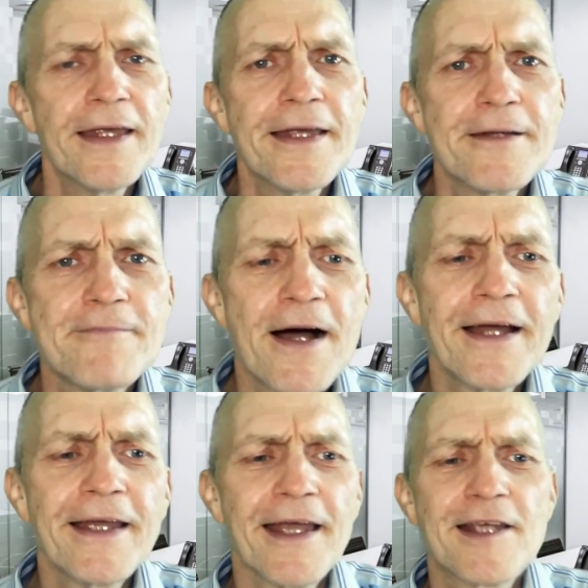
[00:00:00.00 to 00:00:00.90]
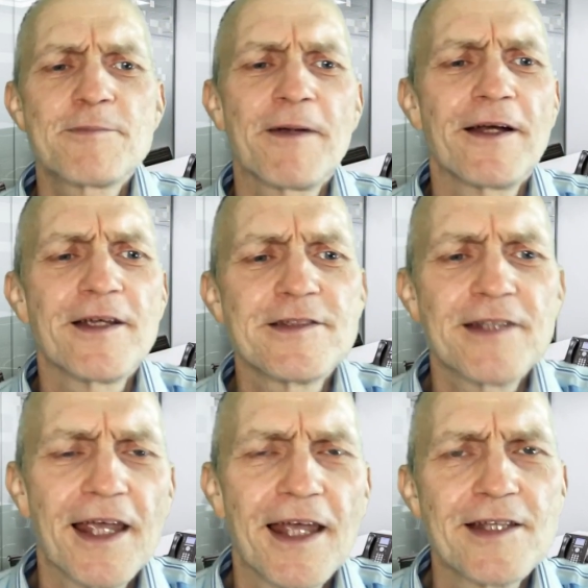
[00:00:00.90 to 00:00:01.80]
My experience
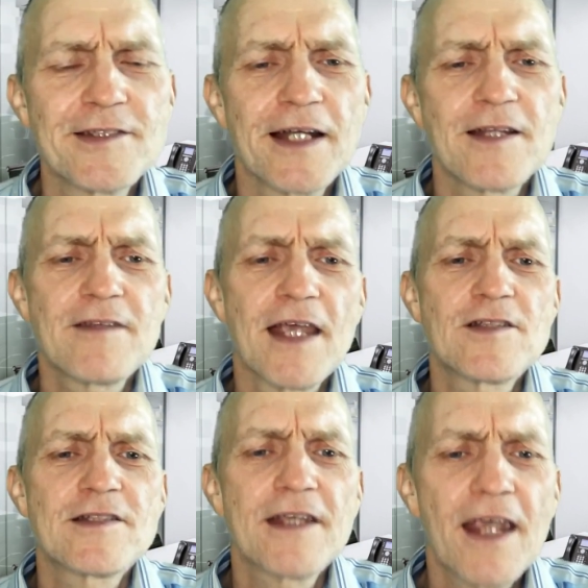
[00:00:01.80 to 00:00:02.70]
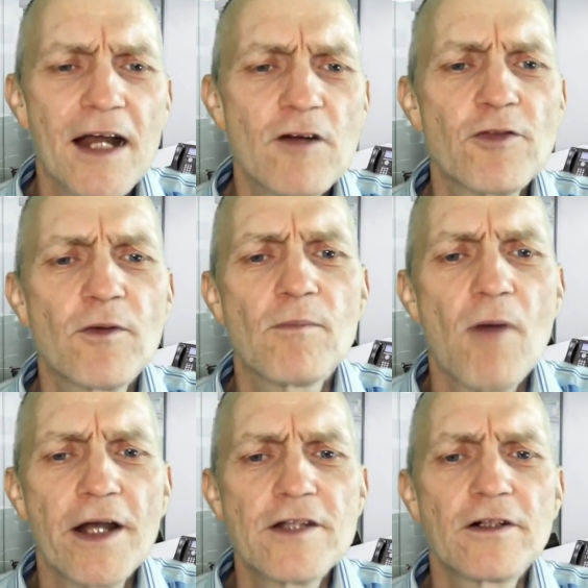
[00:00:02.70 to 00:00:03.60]
is that it takes careful
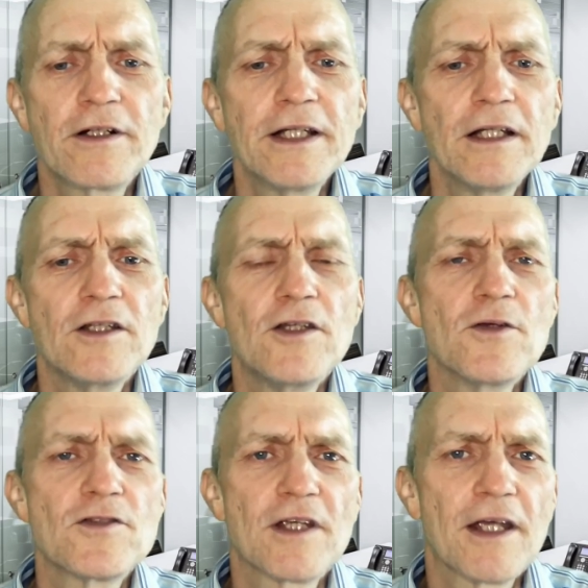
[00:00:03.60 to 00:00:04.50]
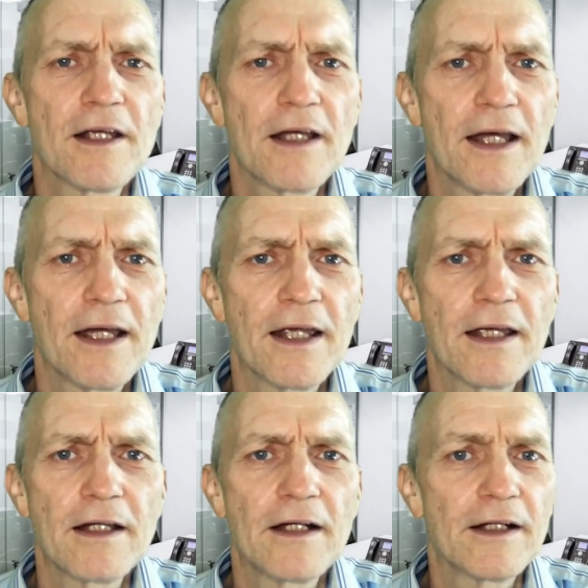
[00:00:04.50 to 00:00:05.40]
monitoring using
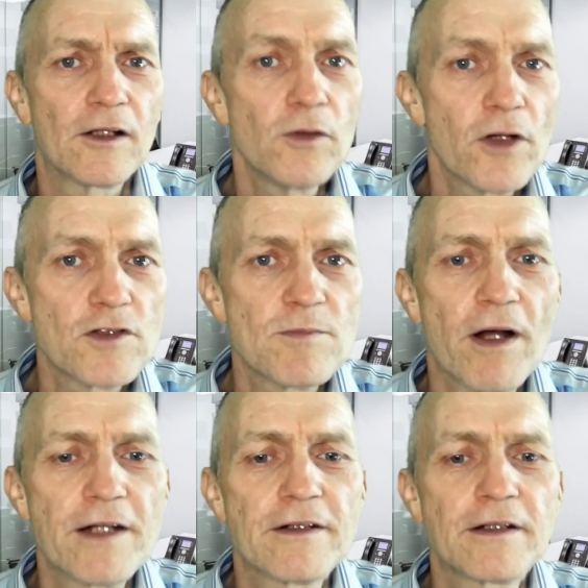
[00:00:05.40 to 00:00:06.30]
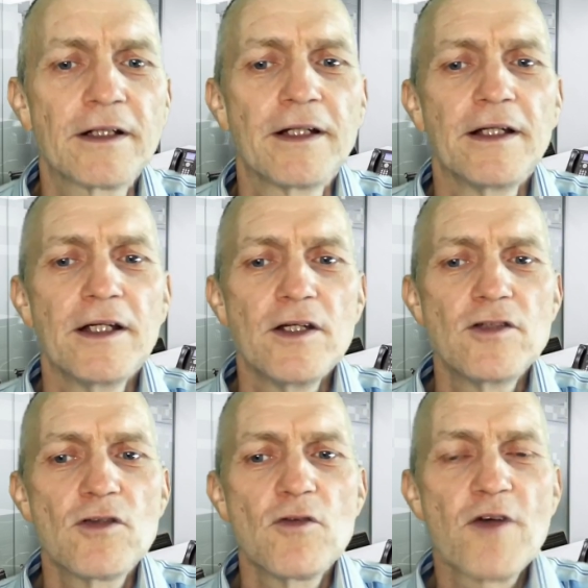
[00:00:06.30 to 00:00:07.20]
a glucose monitor
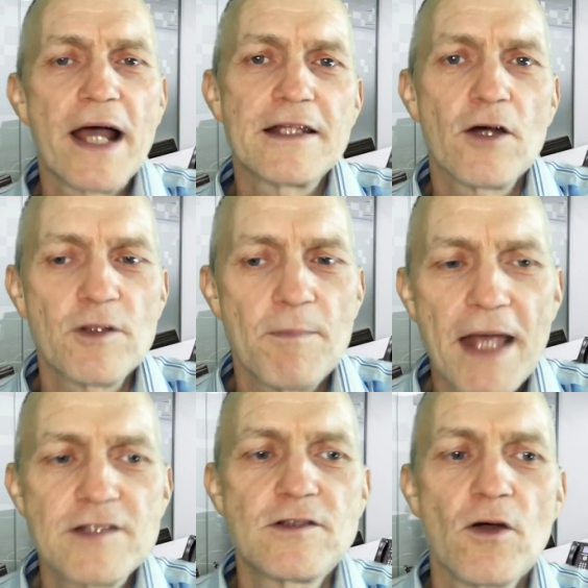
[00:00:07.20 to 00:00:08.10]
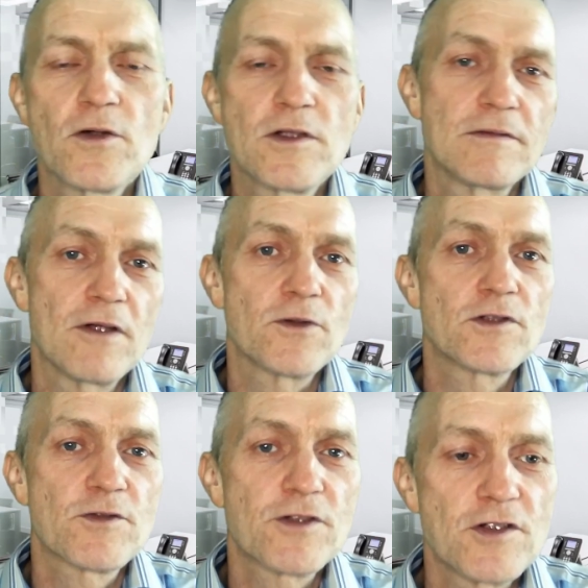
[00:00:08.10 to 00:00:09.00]
to find out the best dose
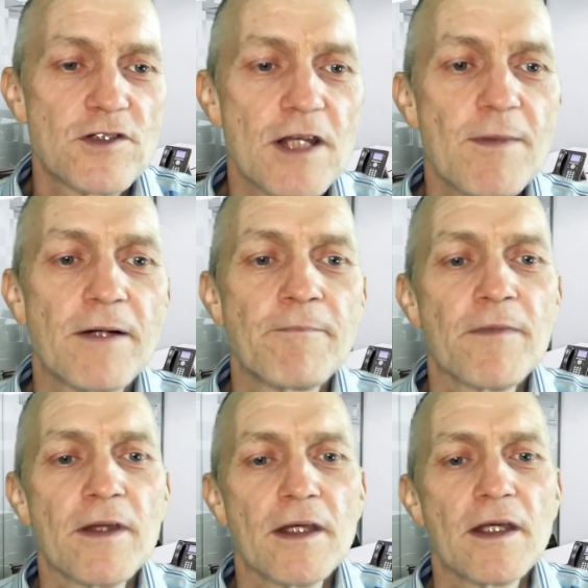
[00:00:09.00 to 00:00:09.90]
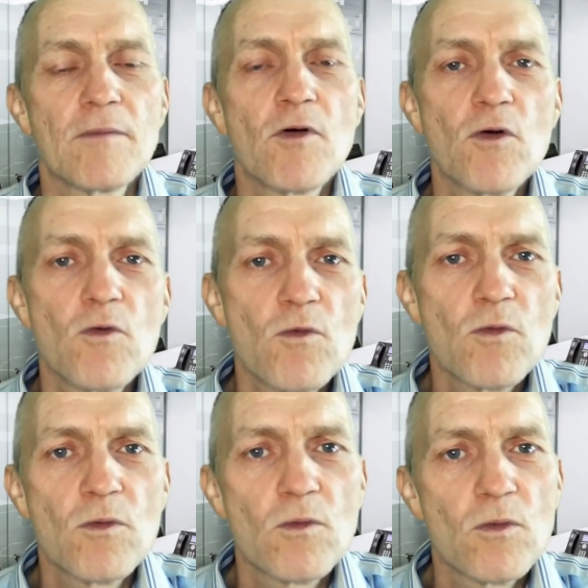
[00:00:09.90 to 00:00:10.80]
of Tresiba. Well,
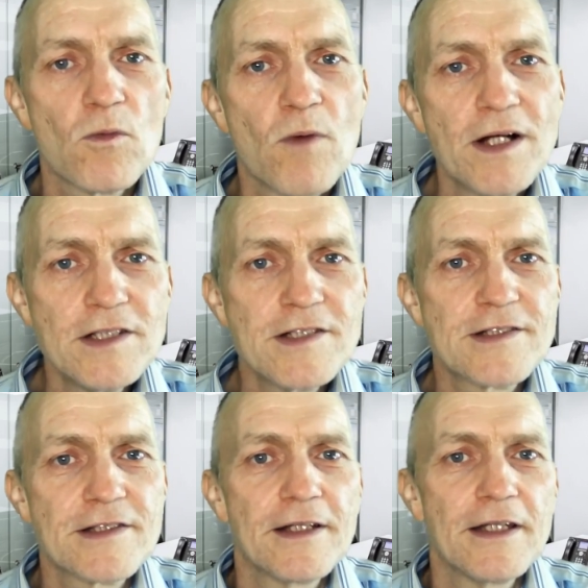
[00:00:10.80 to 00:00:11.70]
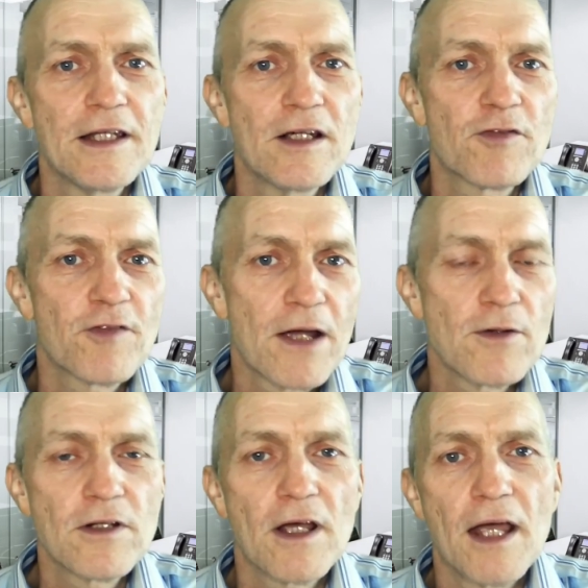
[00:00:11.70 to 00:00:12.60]
once you have
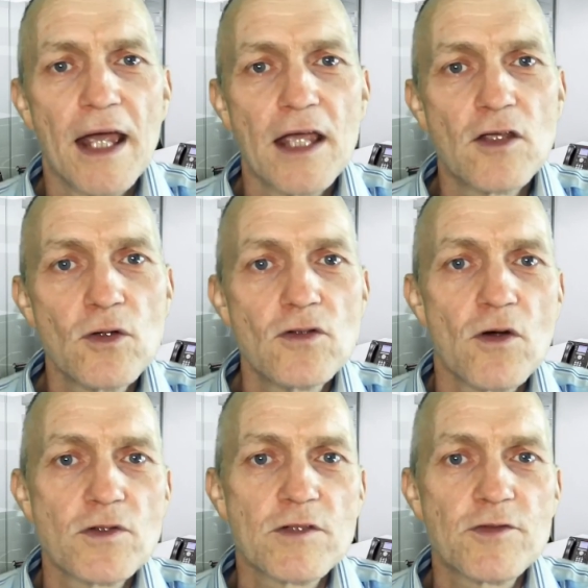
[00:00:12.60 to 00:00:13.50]
found a good dose of